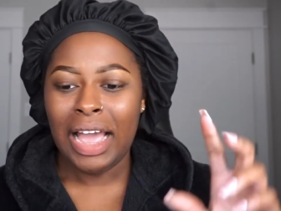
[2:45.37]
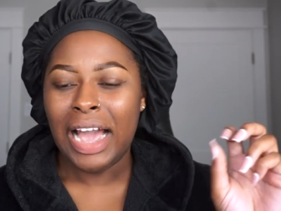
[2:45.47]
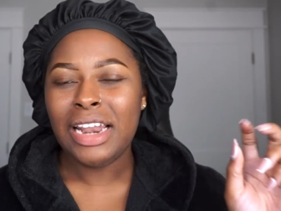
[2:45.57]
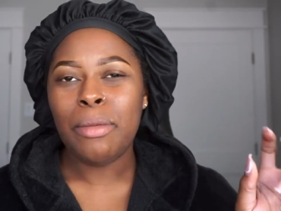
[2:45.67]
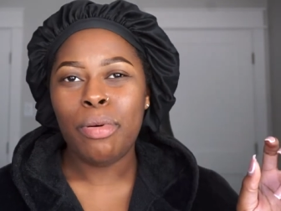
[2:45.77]

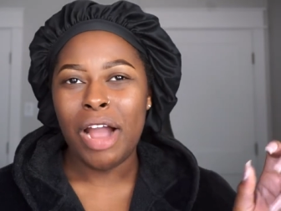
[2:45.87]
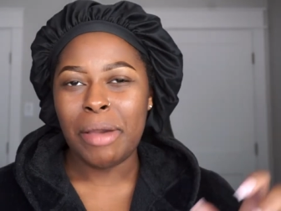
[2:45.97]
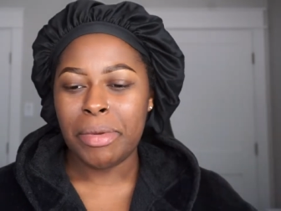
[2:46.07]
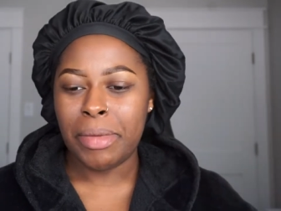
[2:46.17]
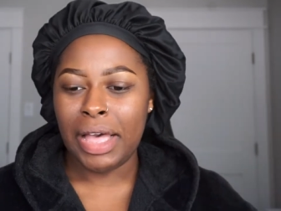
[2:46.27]
kind of
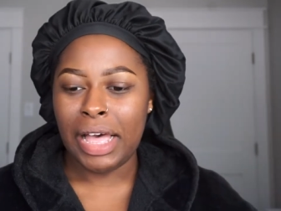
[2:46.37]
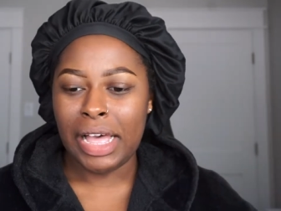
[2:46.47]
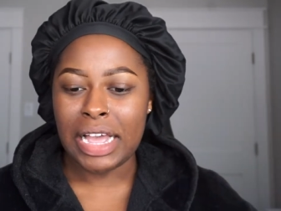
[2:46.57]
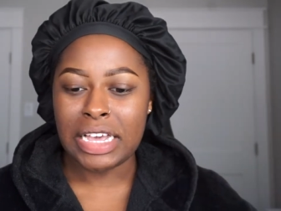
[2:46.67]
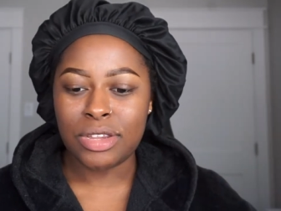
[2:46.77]
priming my
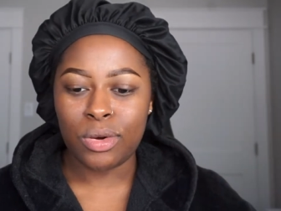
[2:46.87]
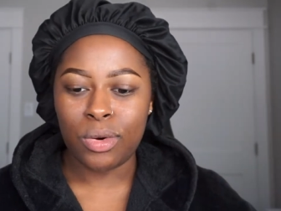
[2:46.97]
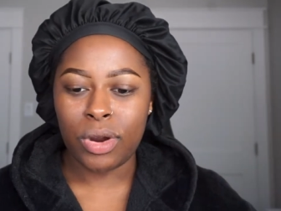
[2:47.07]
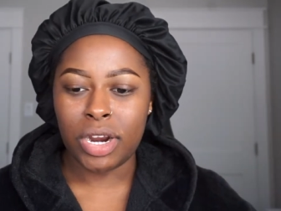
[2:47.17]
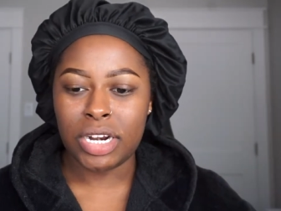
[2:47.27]
eyes
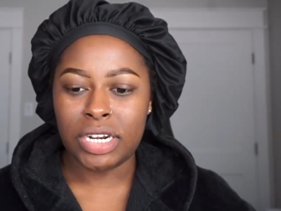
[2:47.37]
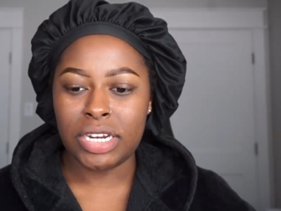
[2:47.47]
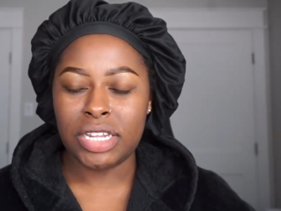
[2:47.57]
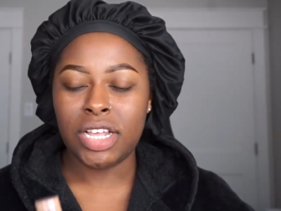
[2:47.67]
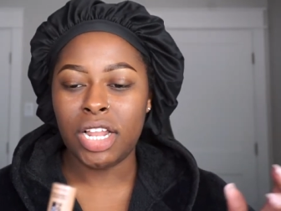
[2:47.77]
or
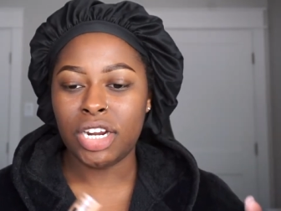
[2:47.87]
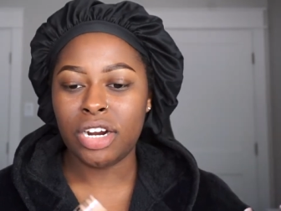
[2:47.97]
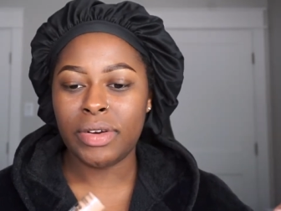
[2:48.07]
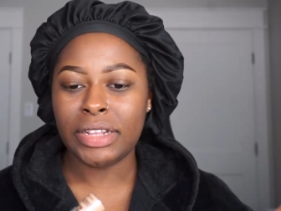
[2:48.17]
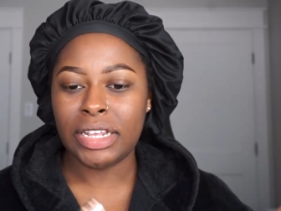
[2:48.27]
just color
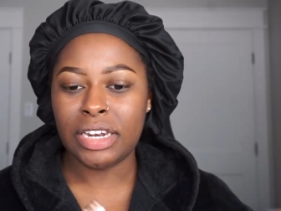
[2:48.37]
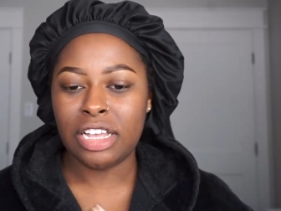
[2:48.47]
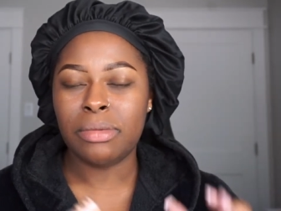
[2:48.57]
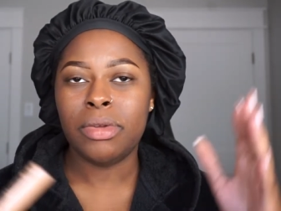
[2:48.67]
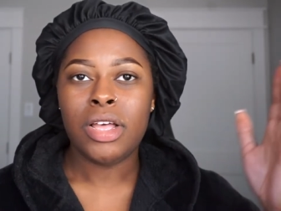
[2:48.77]
correcting
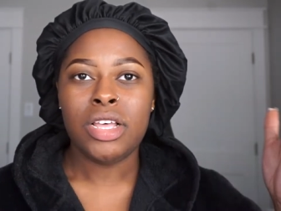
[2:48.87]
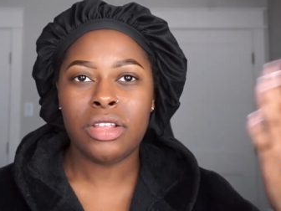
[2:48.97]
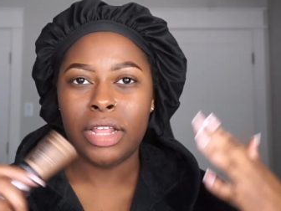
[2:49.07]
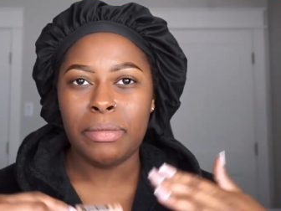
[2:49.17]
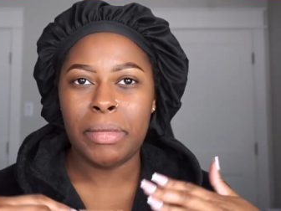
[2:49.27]
them
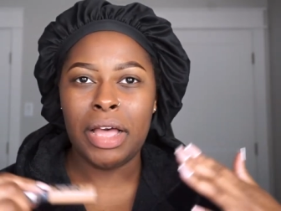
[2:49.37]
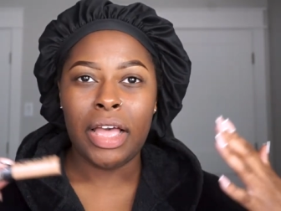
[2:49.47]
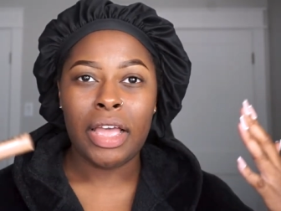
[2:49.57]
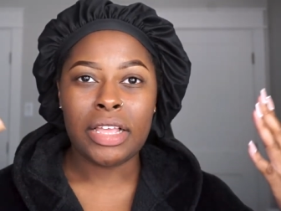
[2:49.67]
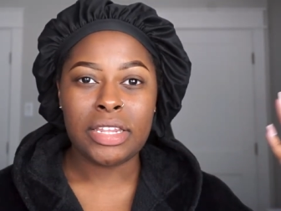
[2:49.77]
so that
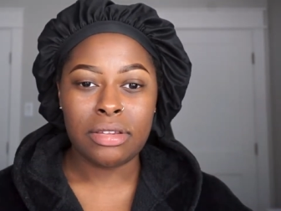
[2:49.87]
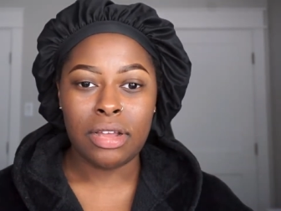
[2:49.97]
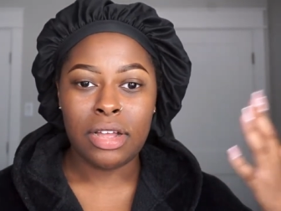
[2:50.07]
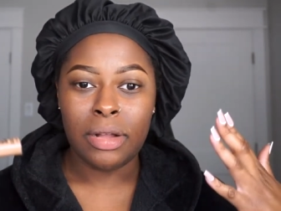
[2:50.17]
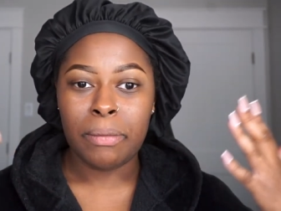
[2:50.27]
my
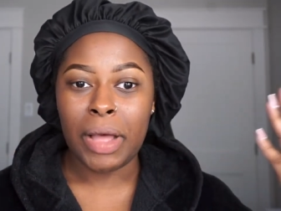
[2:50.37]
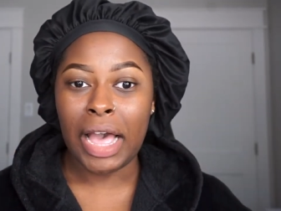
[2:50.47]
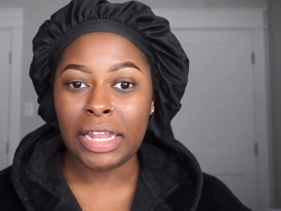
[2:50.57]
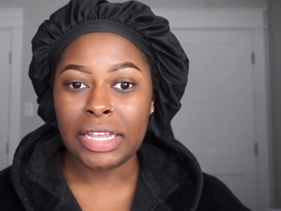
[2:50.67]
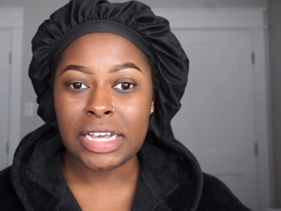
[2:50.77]
um,
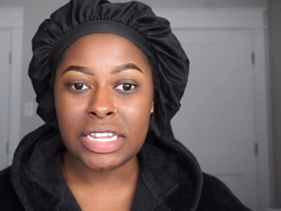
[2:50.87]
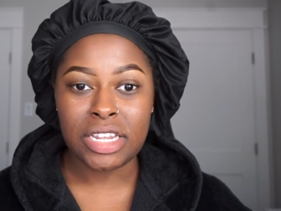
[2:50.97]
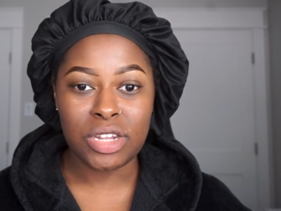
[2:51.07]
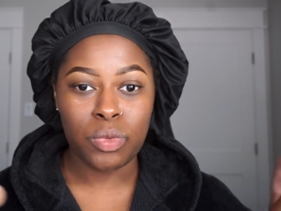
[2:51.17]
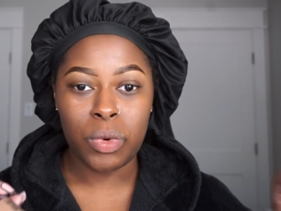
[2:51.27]
eyelids
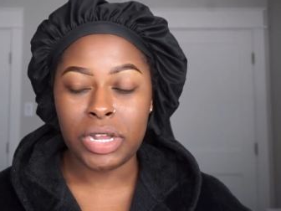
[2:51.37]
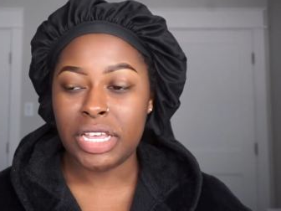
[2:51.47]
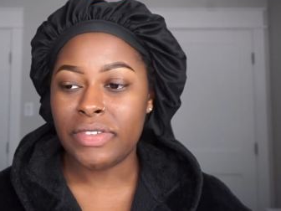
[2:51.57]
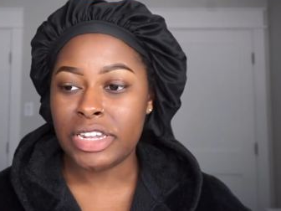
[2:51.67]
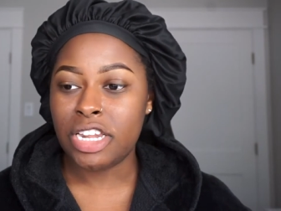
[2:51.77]
is one
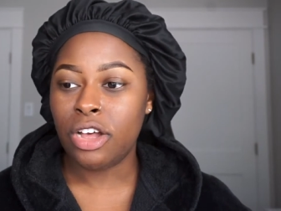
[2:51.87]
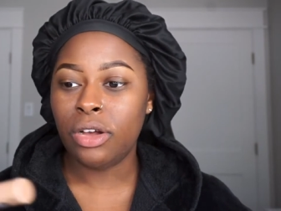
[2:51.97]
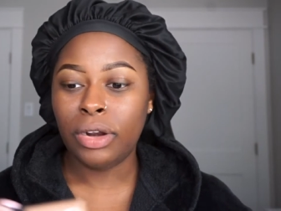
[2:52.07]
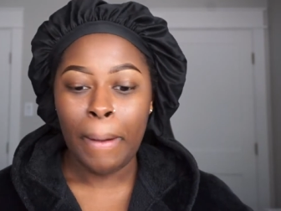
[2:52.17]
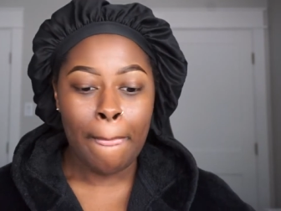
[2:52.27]
even
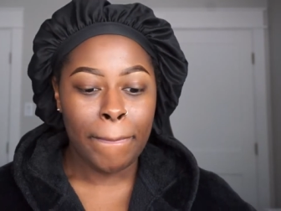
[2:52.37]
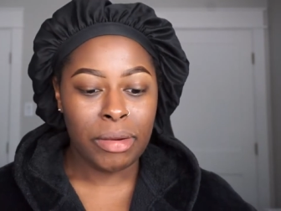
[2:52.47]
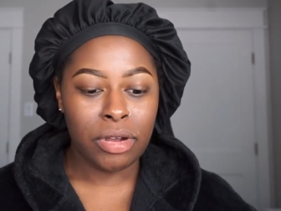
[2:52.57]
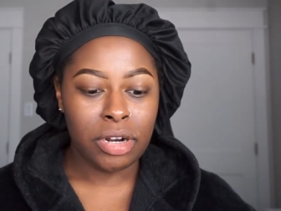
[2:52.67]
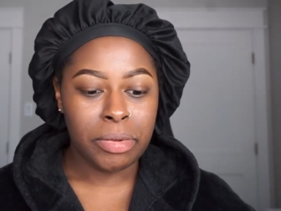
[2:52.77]
tone
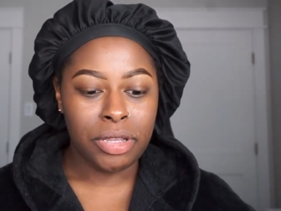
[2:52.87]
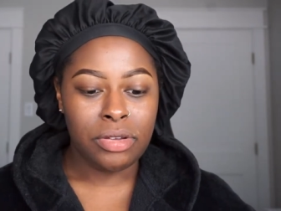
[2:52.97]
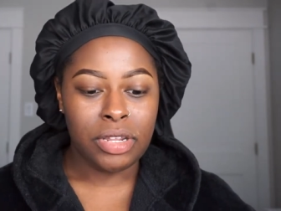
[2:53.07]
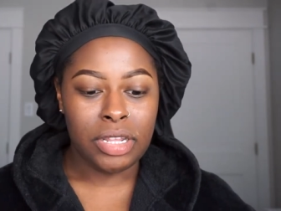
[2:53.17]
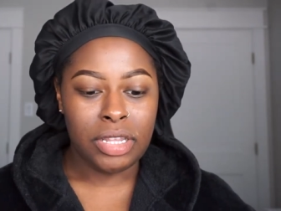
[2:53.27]
i'm going to be
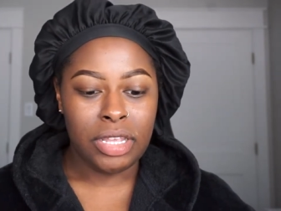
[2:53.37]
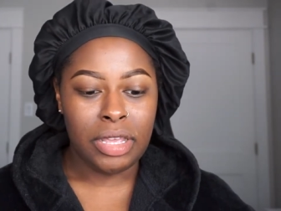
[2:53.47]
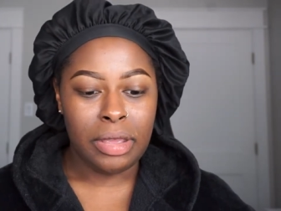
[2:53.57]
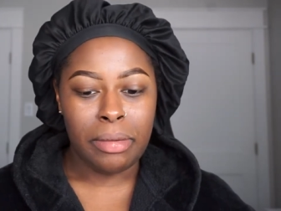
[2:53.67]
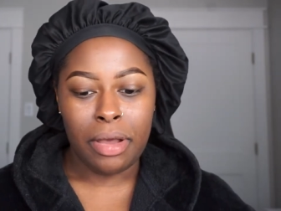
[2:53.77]
using
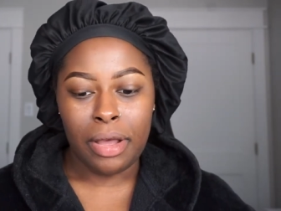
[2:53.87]
the